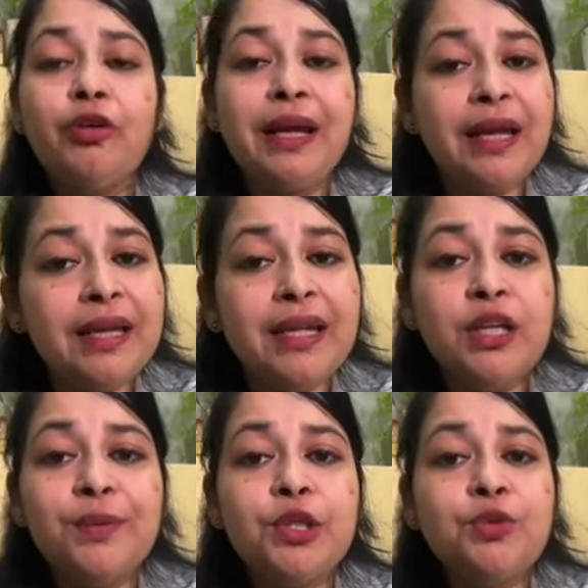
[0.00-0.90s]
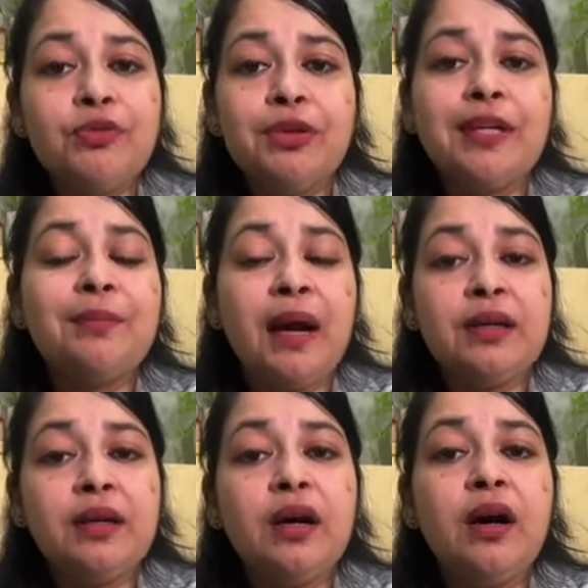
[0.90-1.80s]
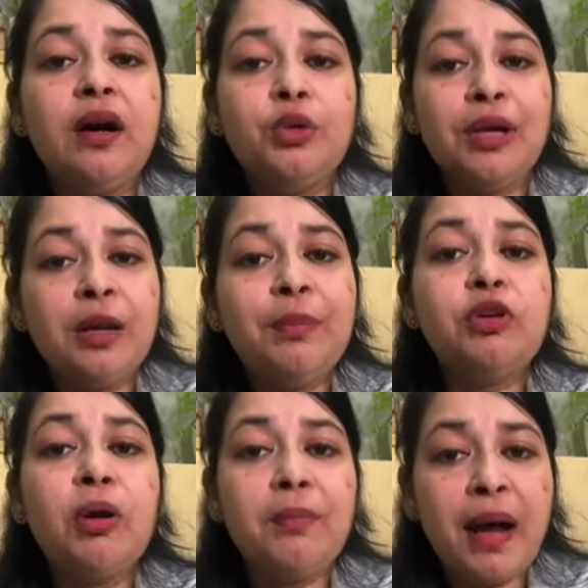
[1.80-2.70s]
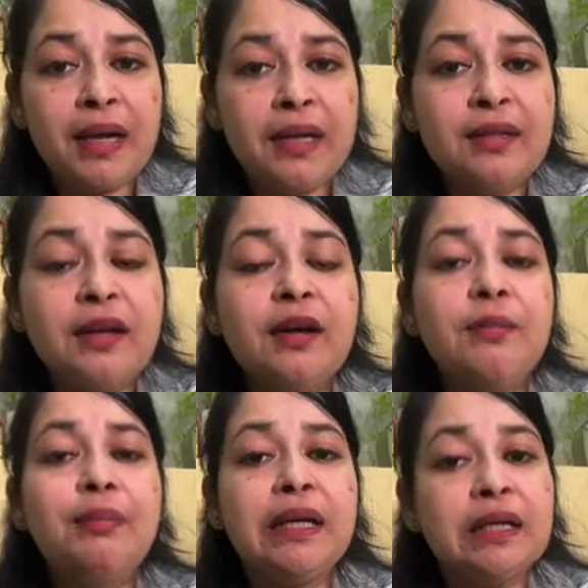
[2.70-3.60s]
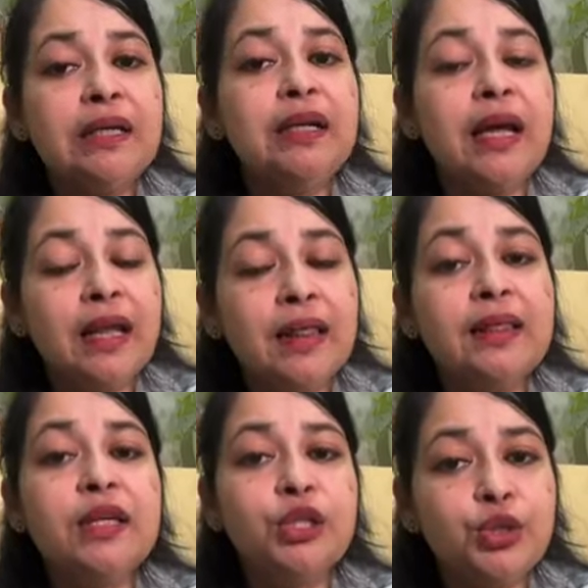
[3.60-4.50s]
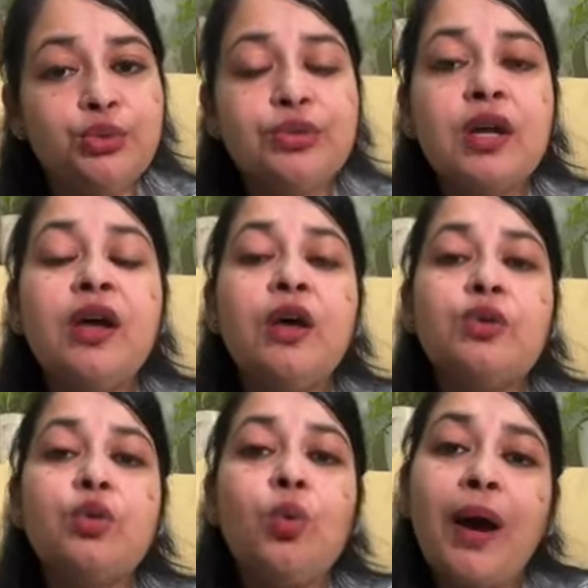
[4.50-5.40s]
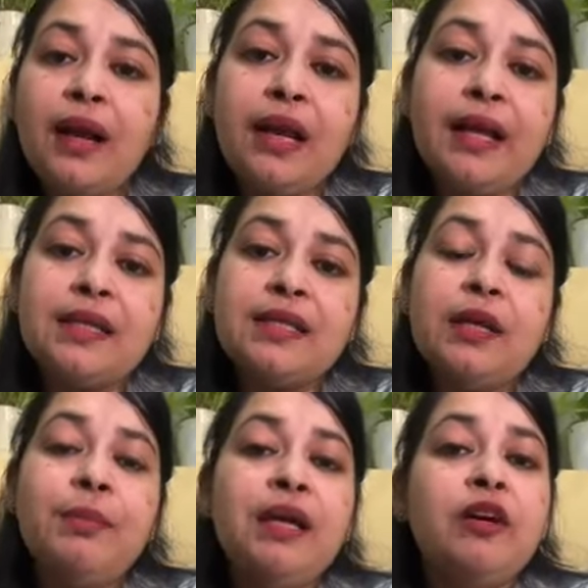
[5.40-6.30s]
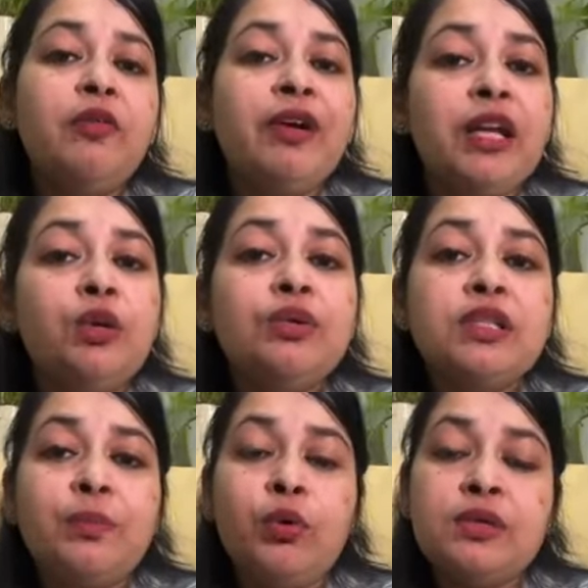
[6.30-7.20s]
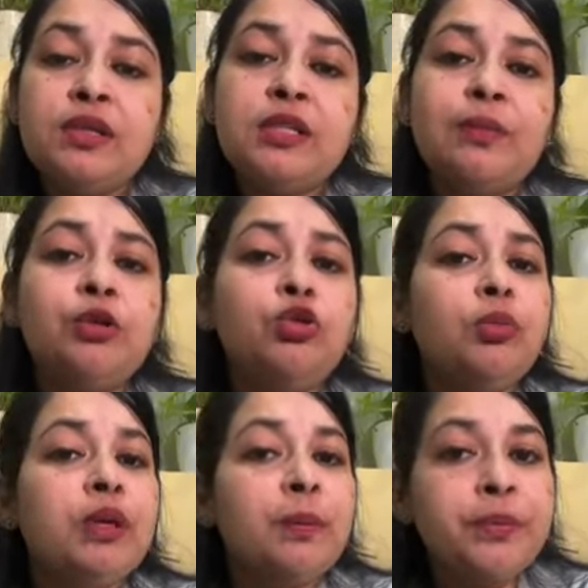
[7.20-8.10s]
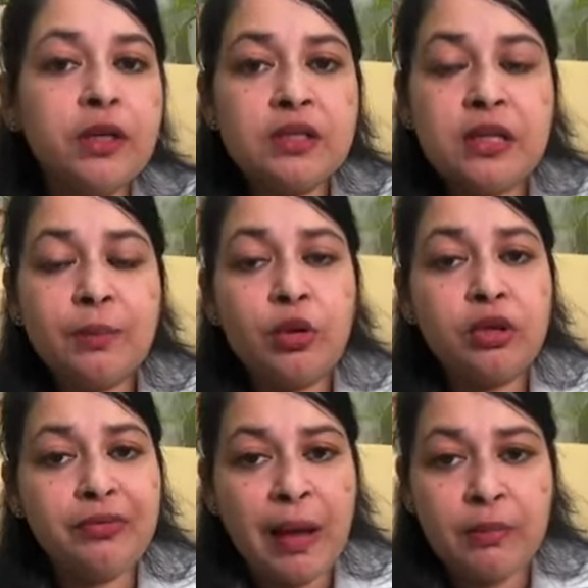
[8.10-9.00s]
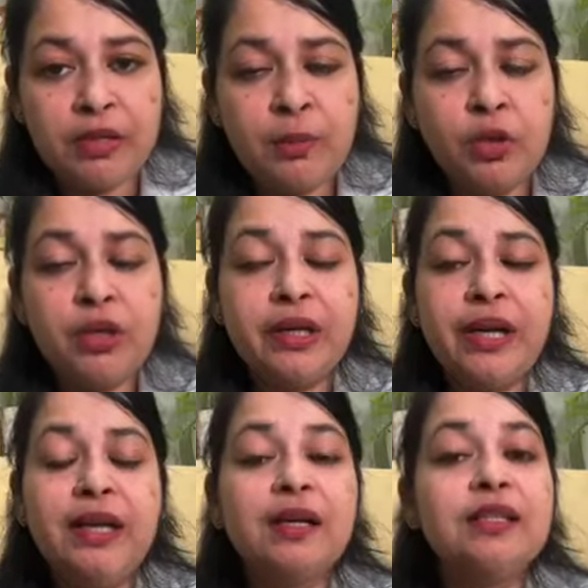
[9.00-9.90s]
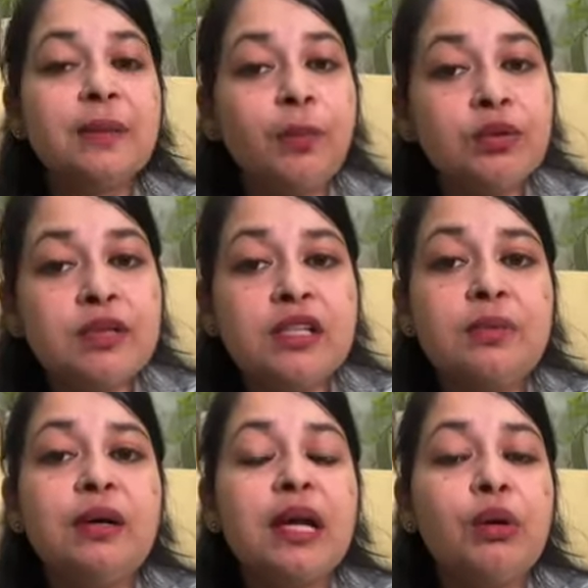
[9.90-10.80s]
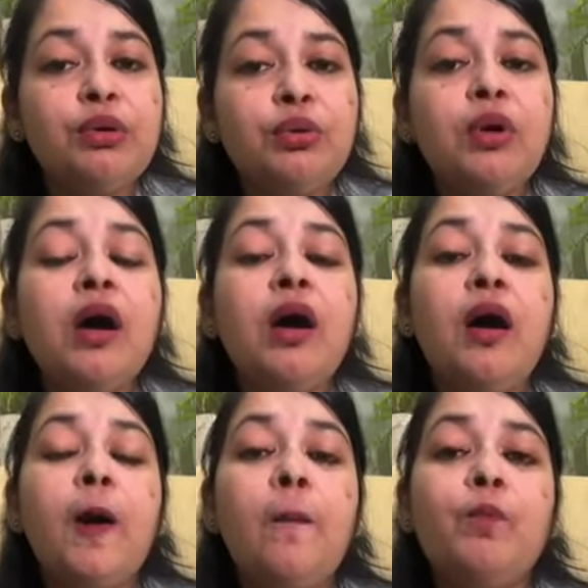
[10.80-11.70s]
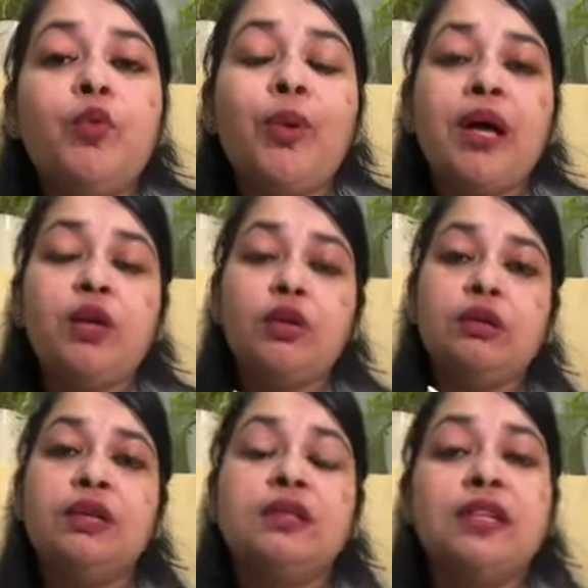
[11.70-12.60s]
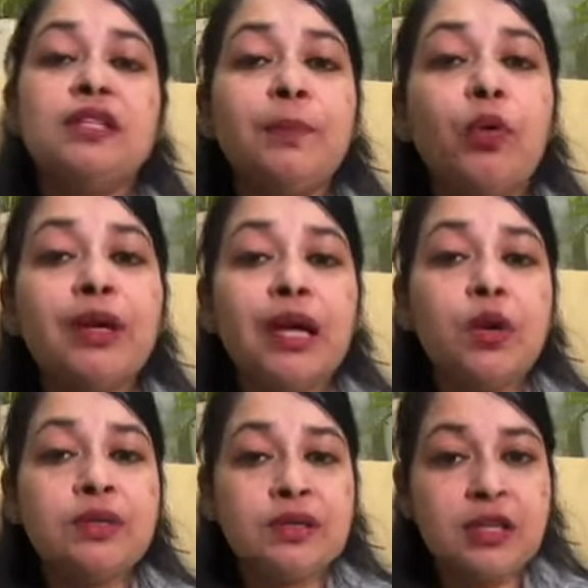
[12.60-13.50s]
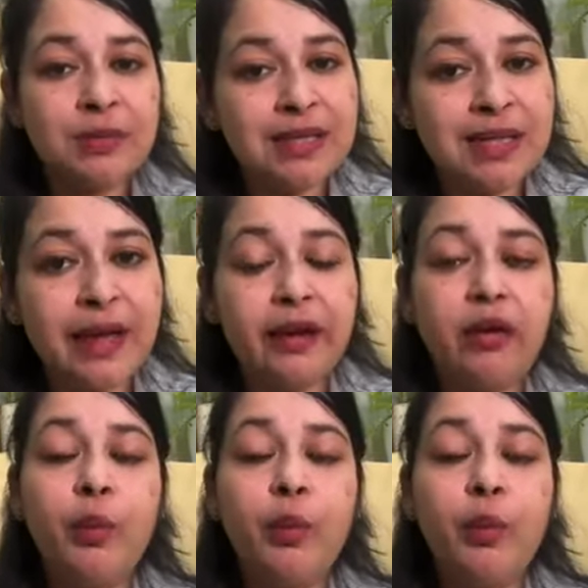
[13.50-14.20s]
for any individual, for that matter, to help in combating the mental health issues. So one, like I said, being a very good support system. It could be a peer support, a family support, creating a support system around you where that support ecosystem is there,